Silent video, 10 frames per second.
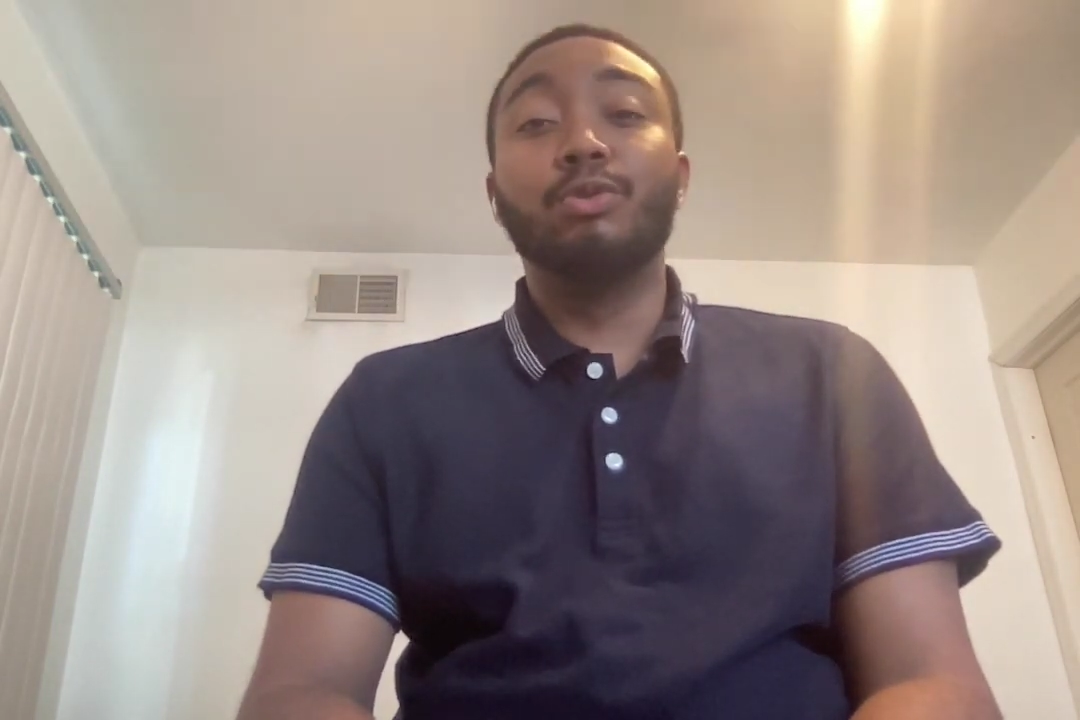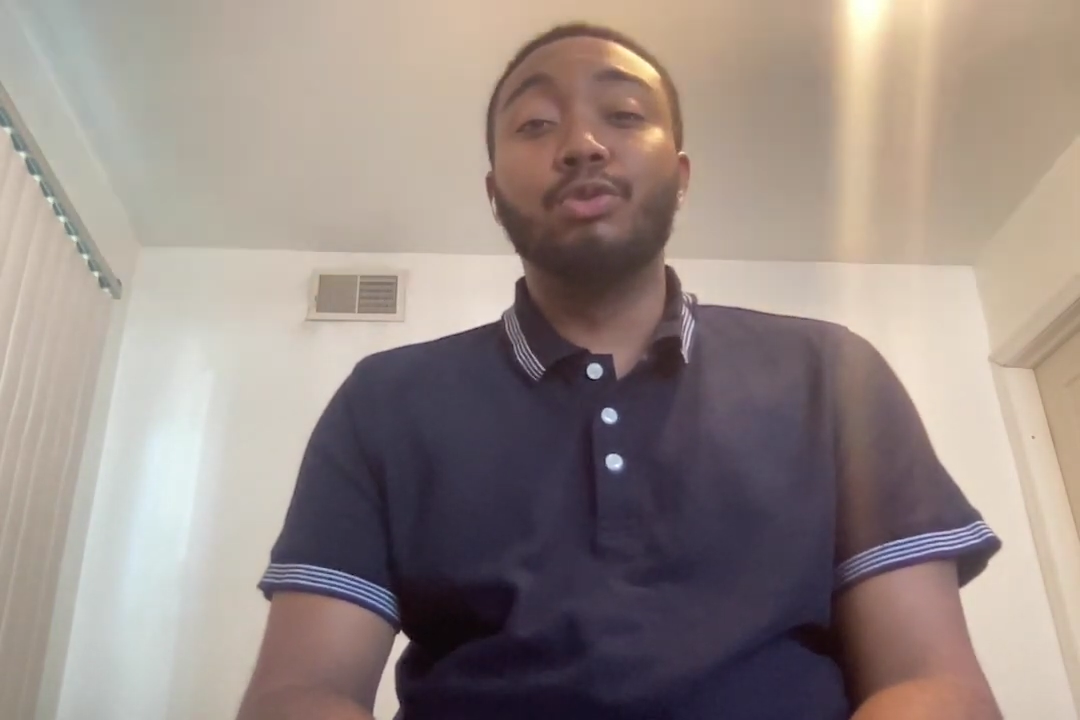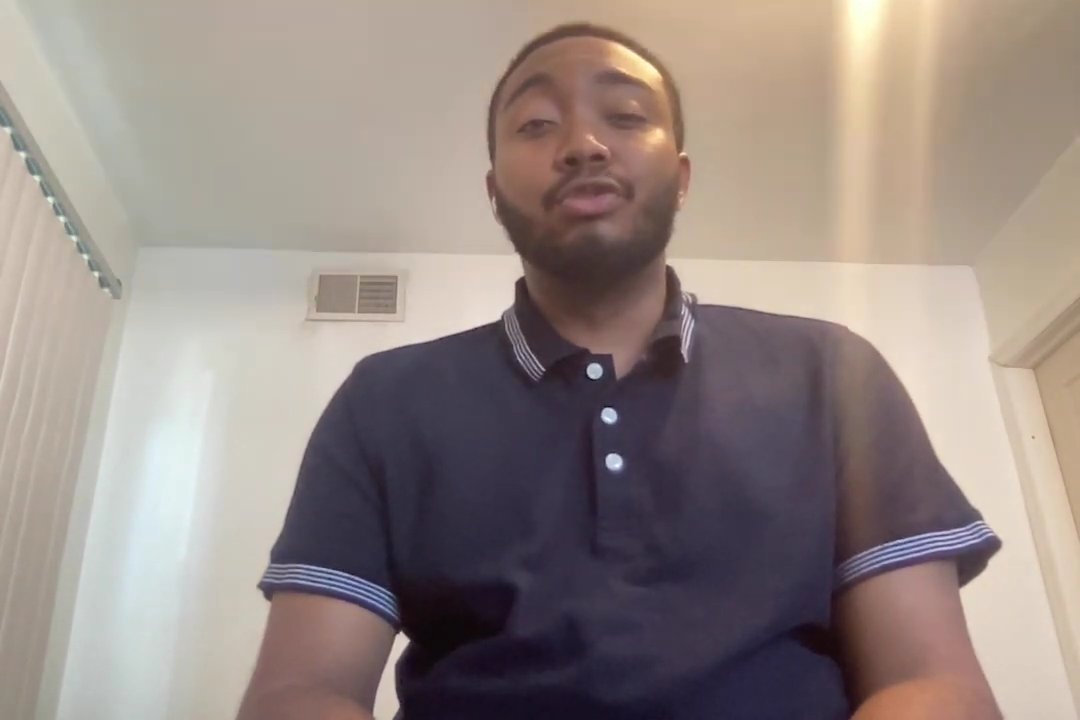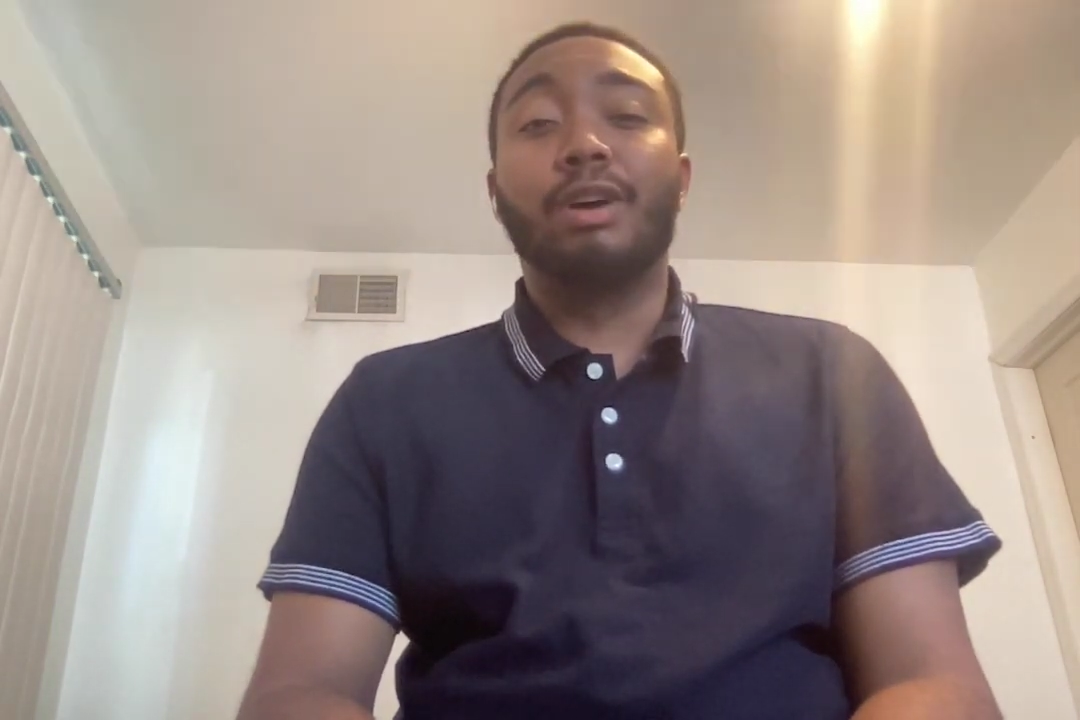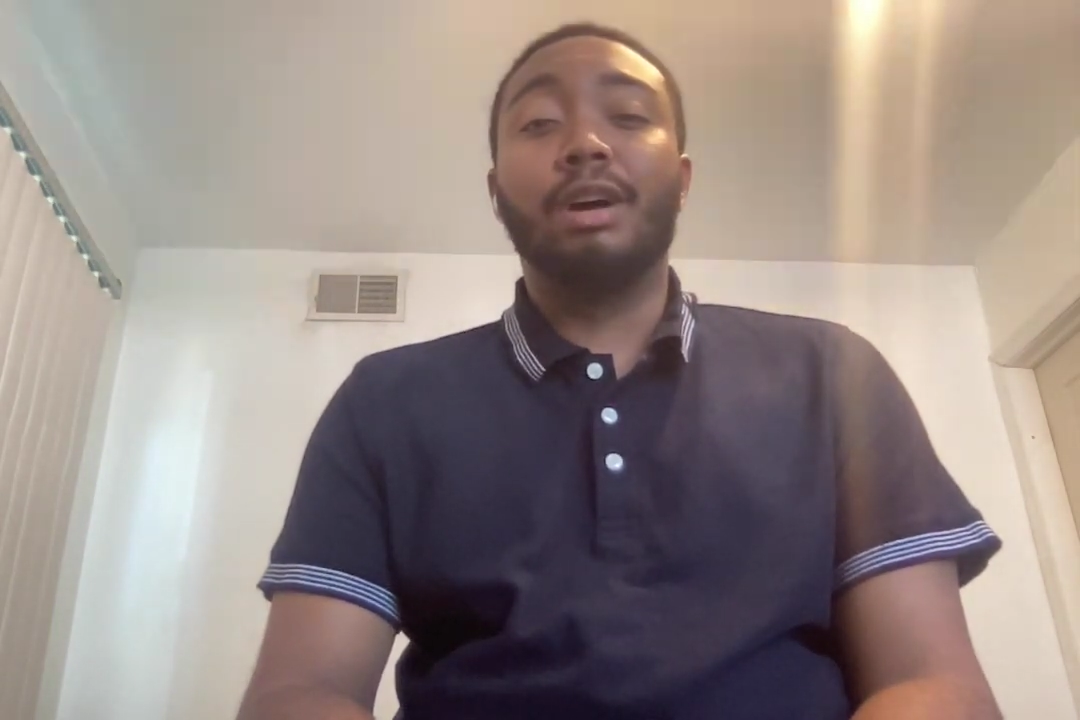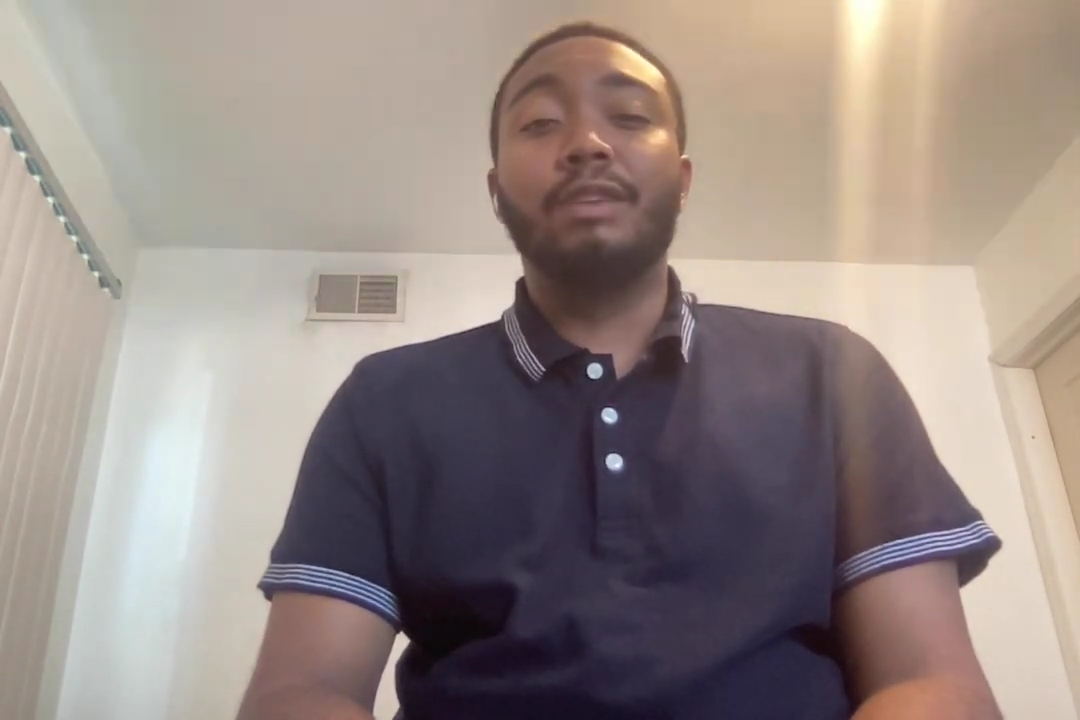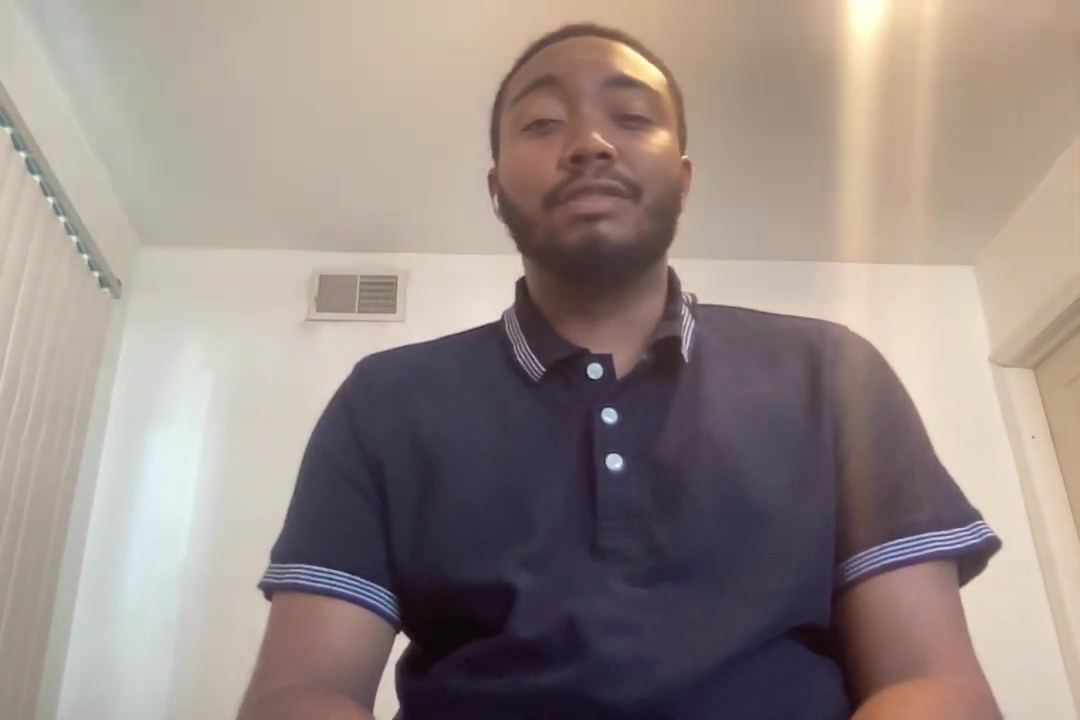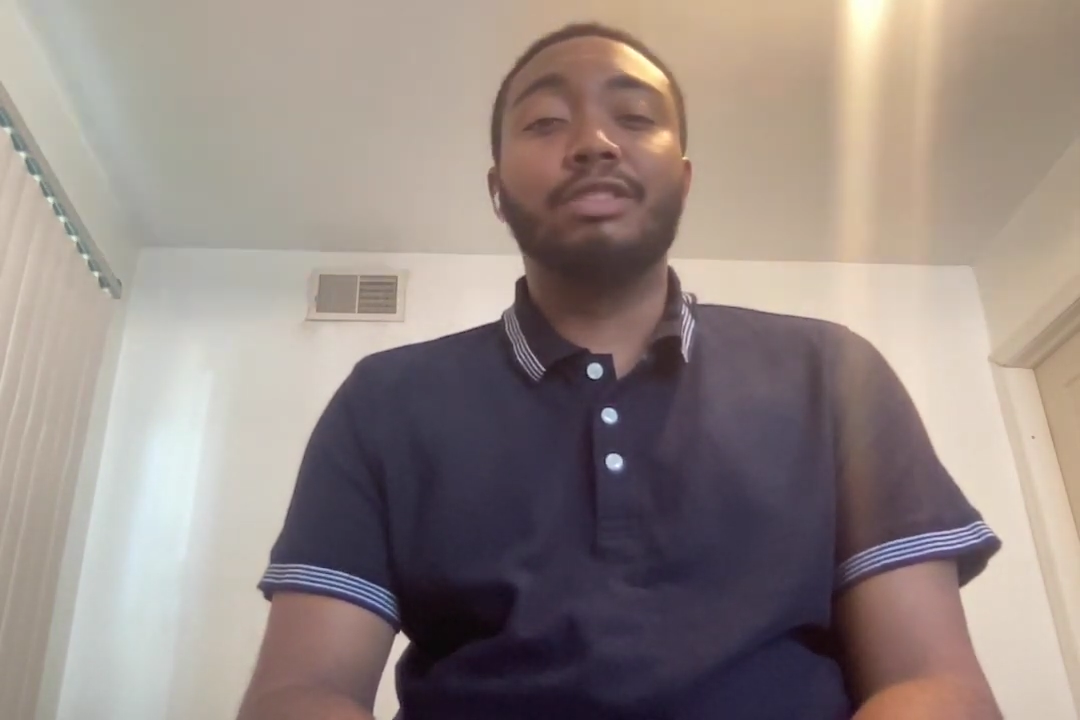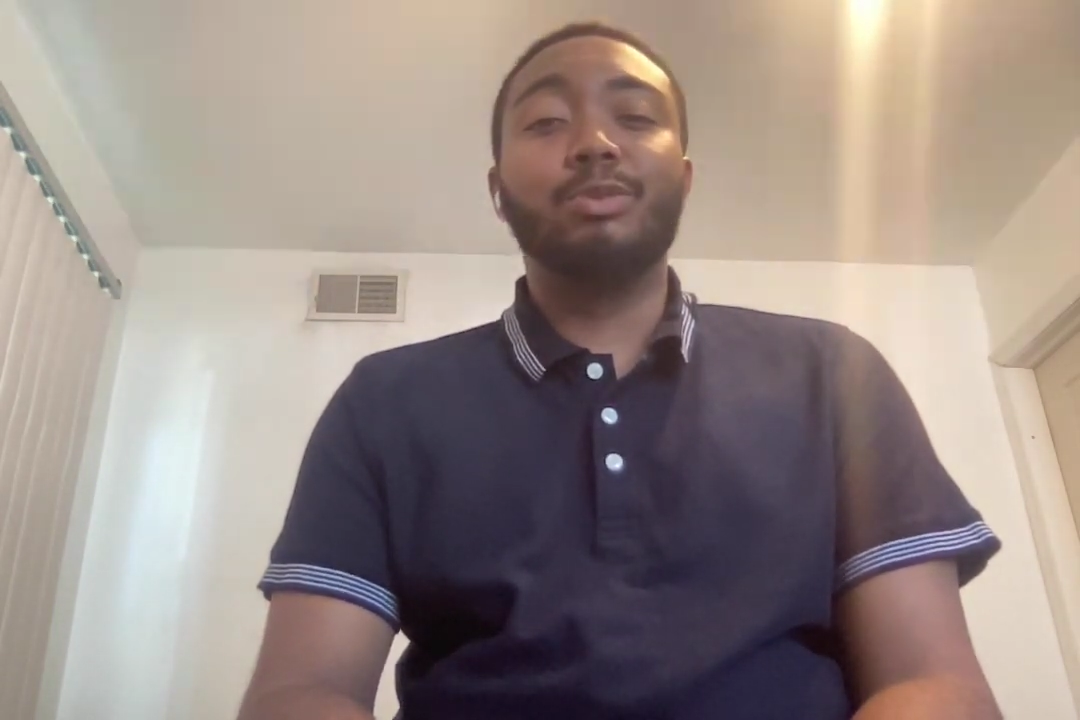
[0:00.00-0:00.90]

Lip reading: food drives to